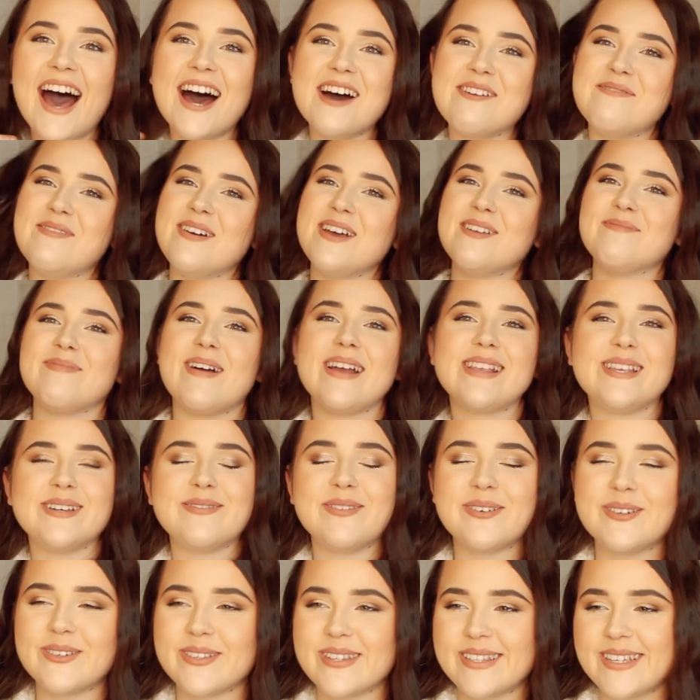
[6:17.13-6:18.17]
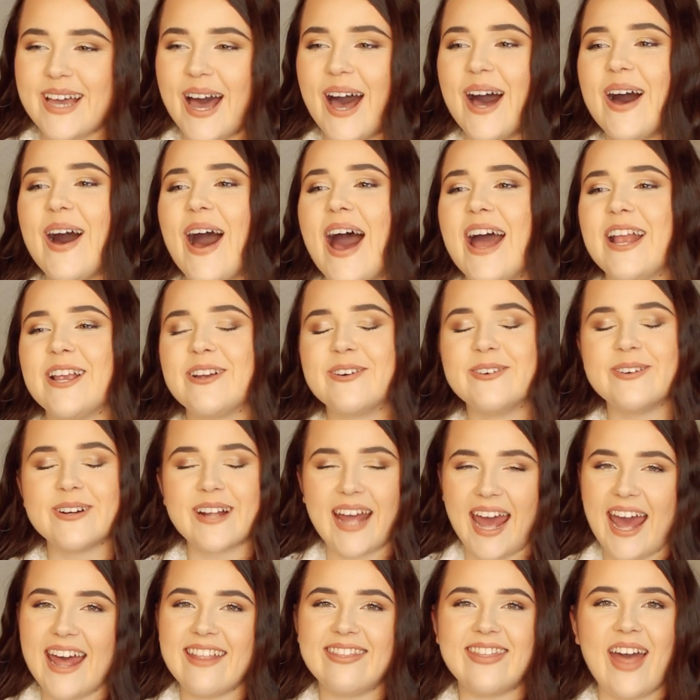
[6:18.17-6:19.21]
um, in my typical style and you'll
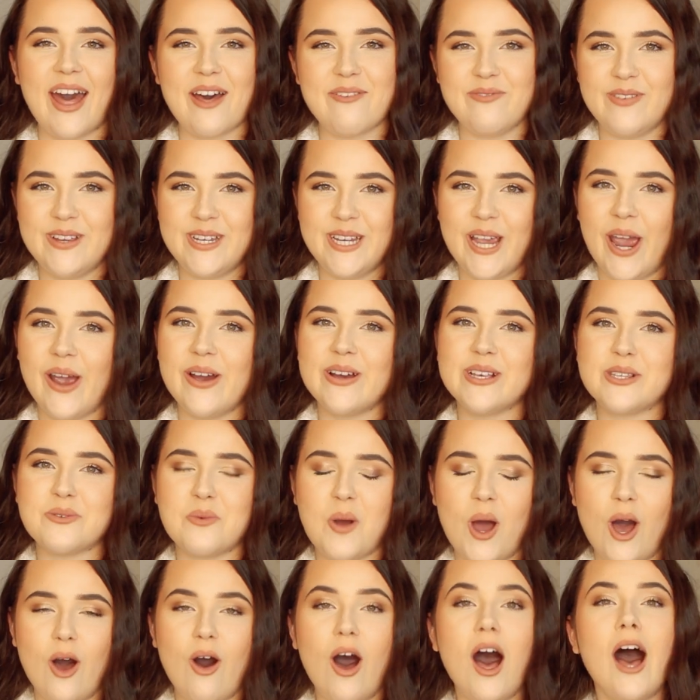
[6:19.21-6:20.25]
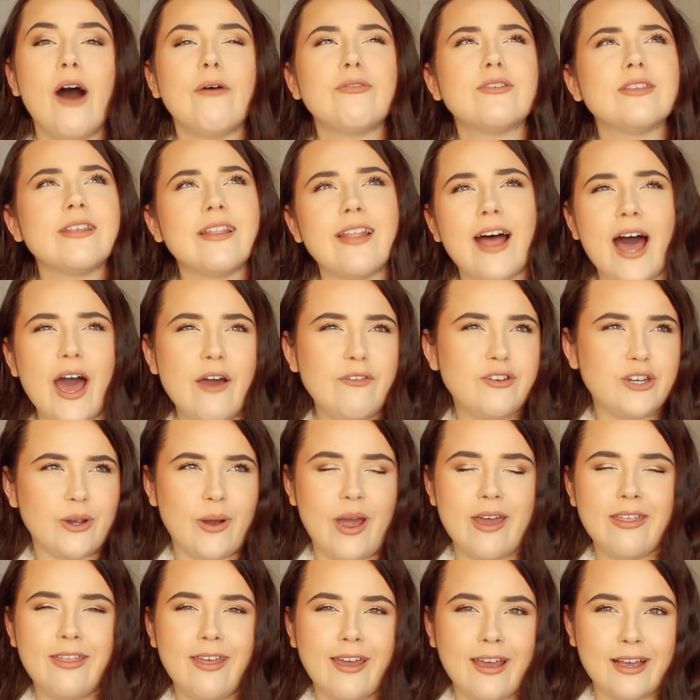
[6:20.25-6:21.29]
get that video as well after the live show
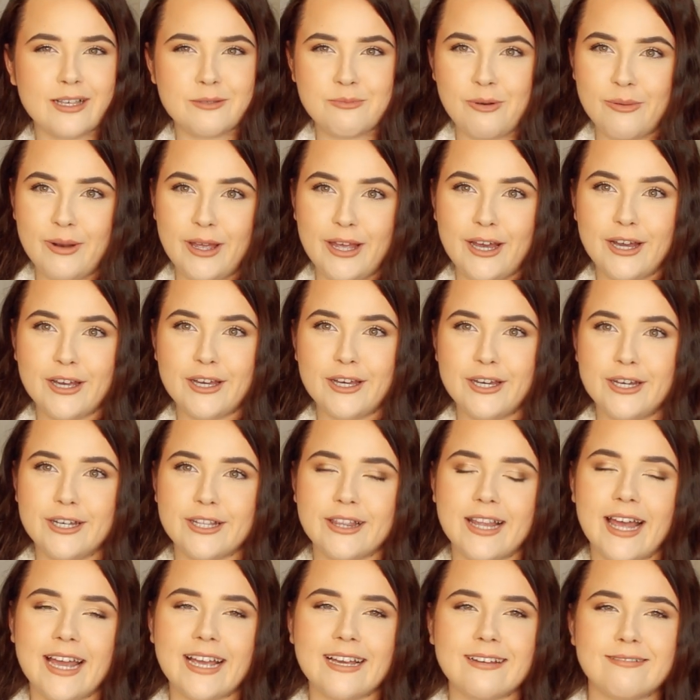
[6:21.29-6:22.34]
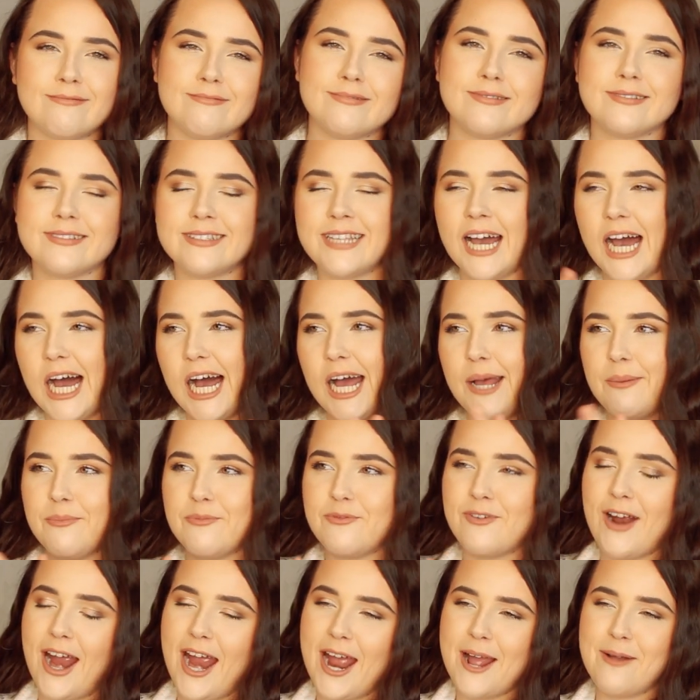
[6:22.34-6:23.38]
I think is probably a good like time
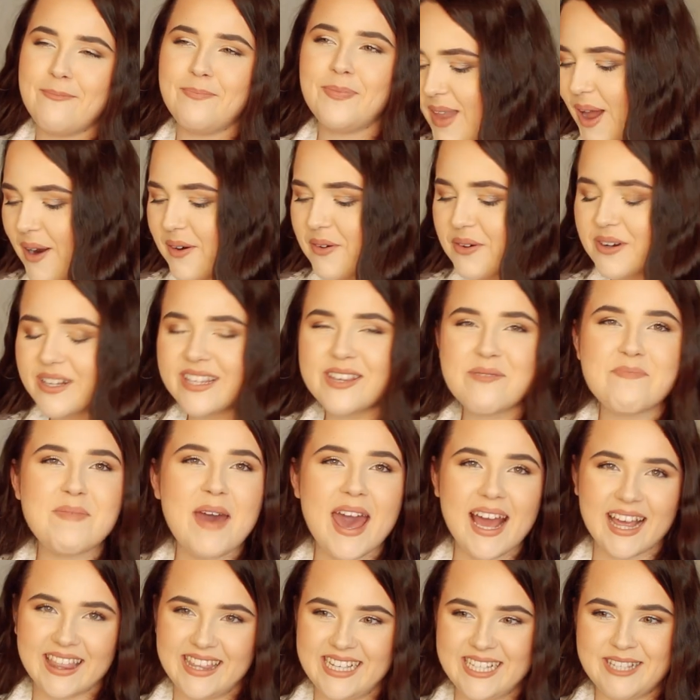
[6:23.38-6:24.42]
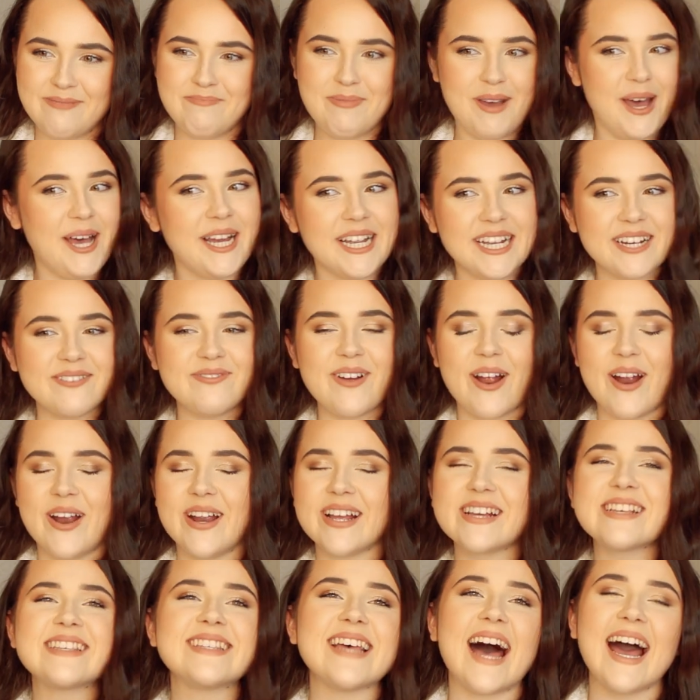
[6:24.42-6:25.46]
frame. Now in order to pick this book, very
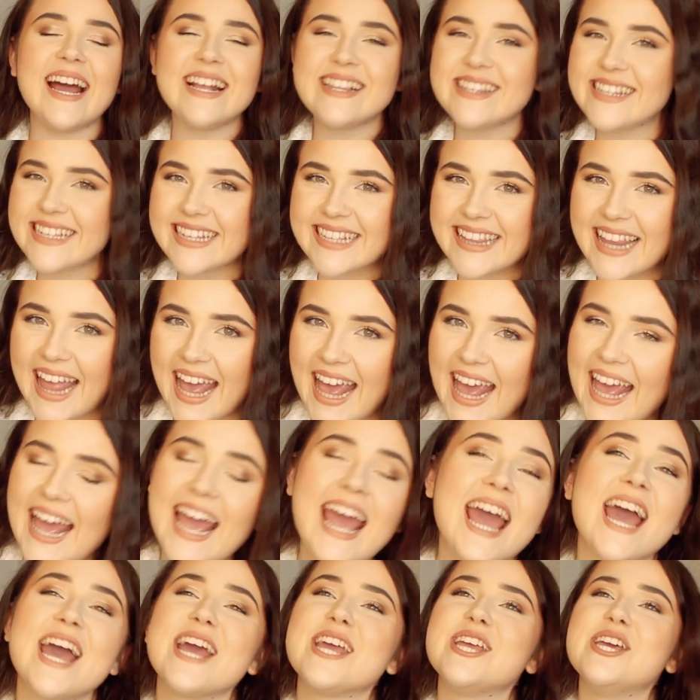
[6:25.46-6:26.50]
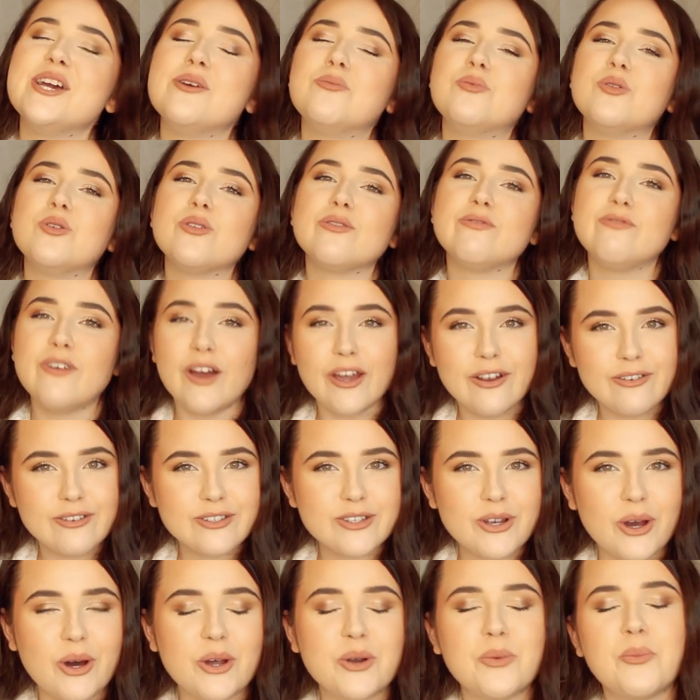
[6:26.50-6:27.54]
excitingly, you will
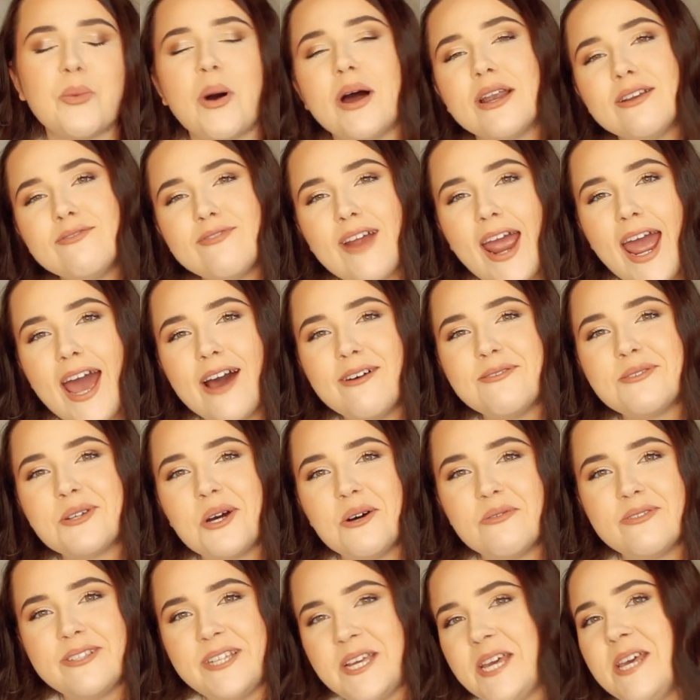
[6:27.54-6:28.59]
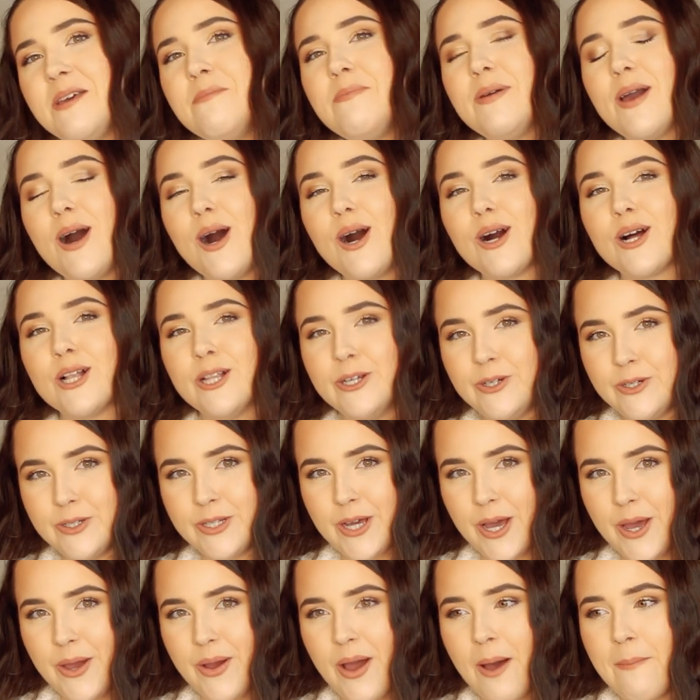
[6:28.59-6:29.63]
vote on one round of TBR
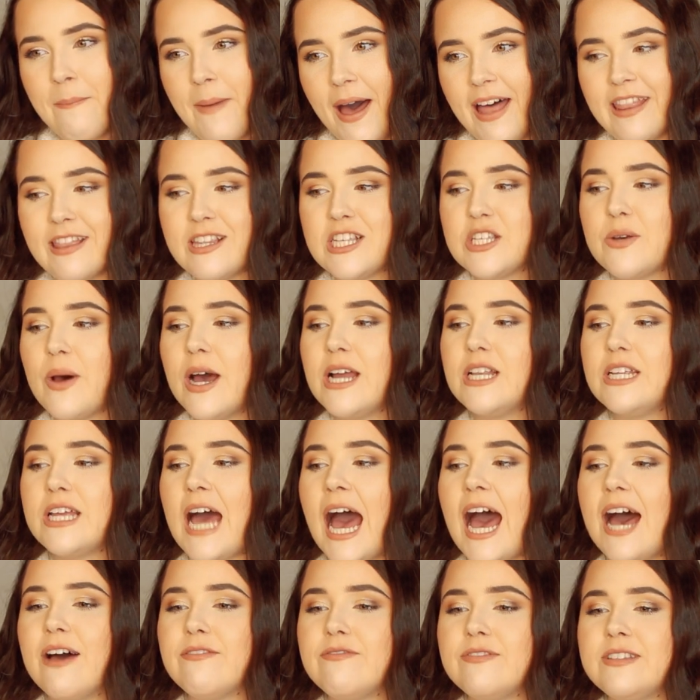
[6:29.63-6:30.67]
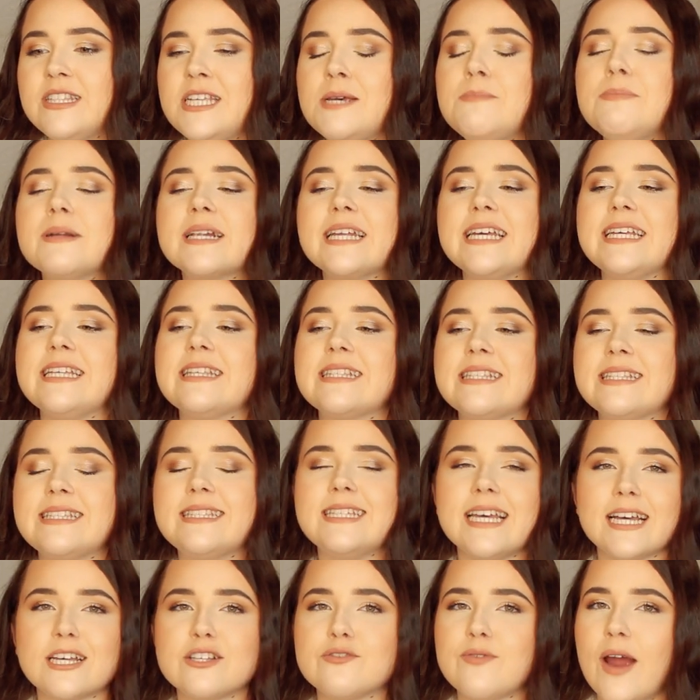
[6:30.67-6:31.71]
Cluedo a month. So I have typically
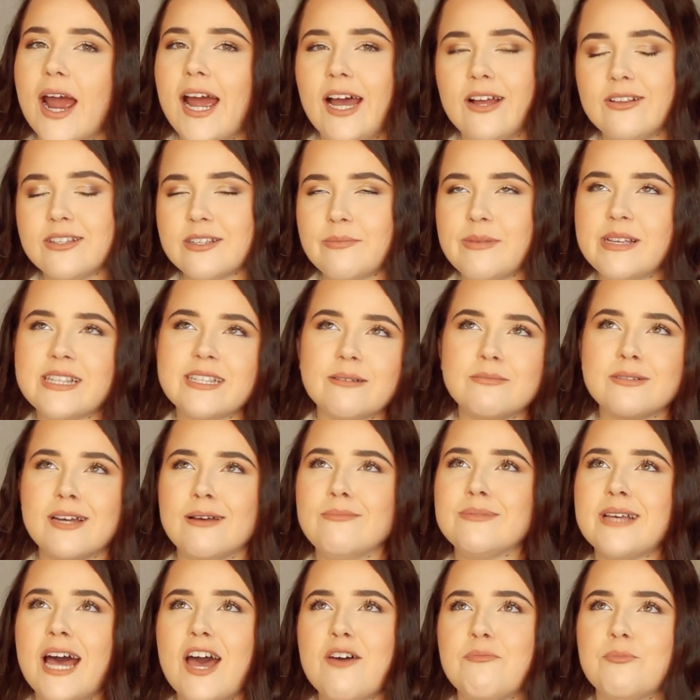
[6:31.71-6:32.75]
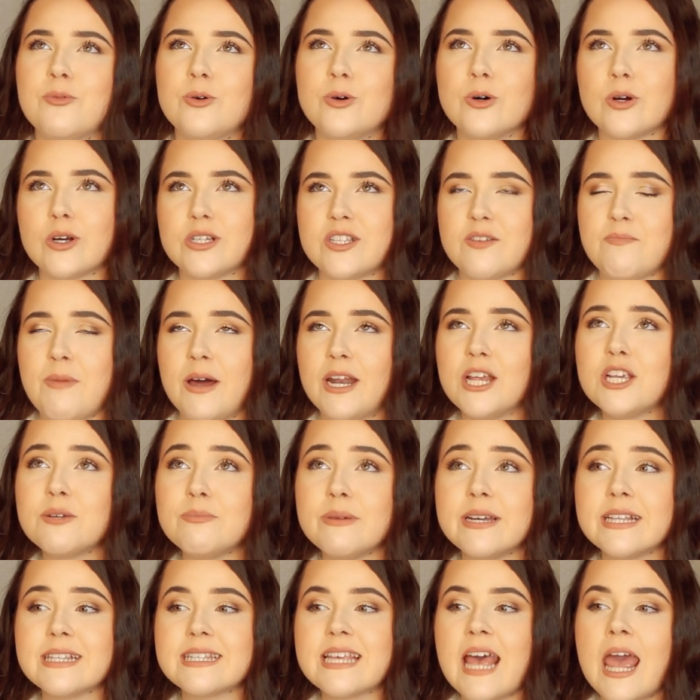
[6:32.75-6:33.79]
six rounds, I mean sometimes I have more because of
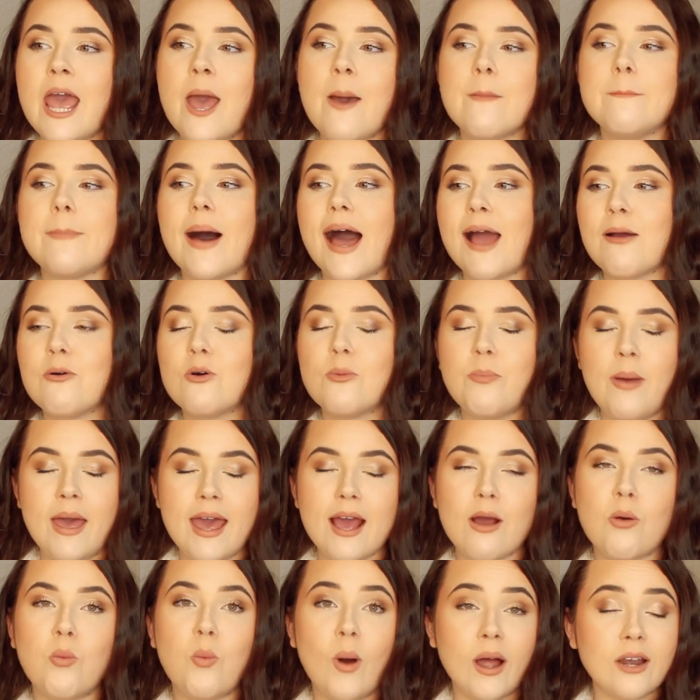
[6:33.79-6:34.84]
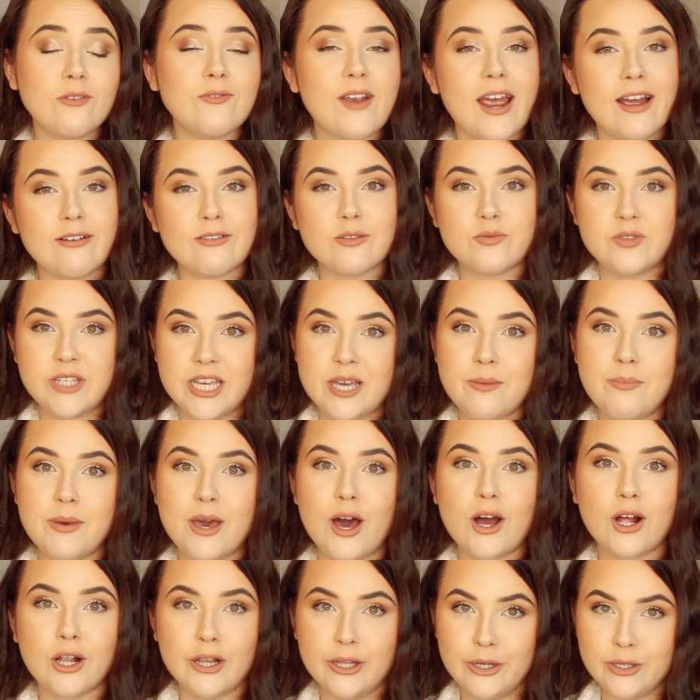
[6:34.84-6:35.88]
punishments, but I will pick one round of
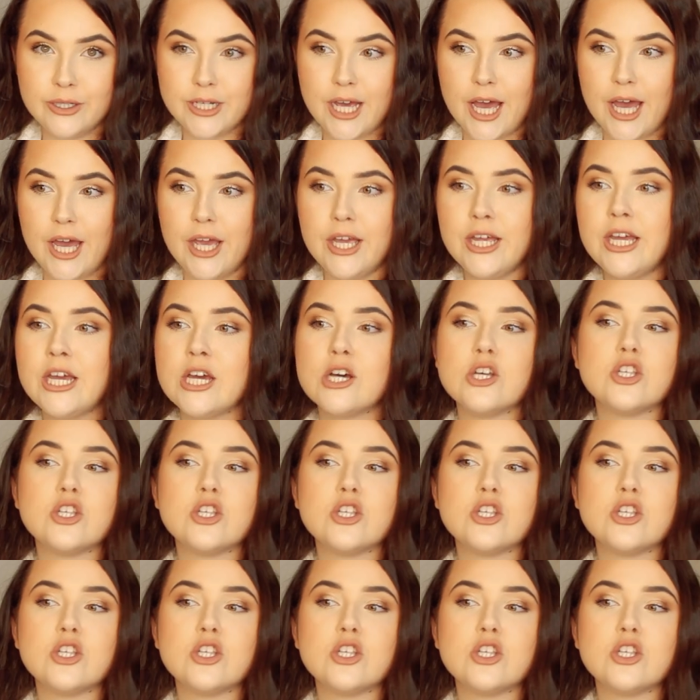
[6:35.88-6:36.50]
TBR Cluedo.